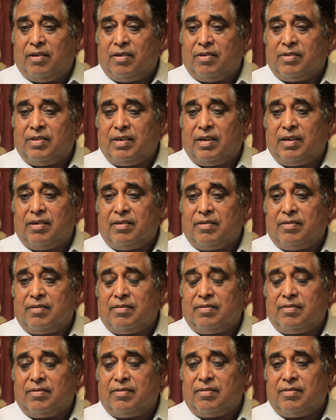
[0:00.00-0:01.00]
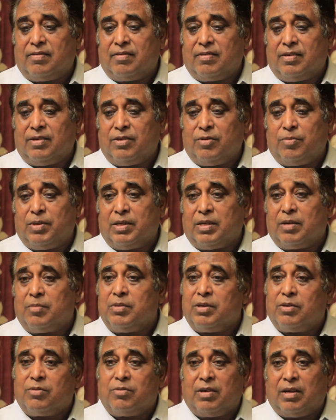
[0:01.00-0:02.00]
then you become
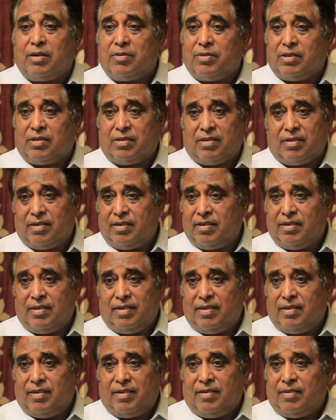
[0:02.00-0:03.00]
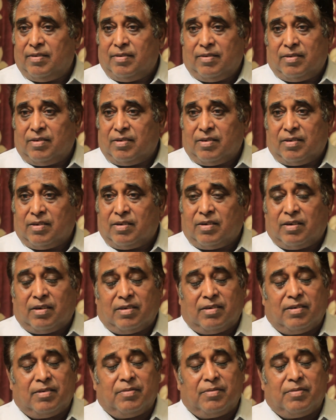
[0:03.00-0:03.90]
equal with God.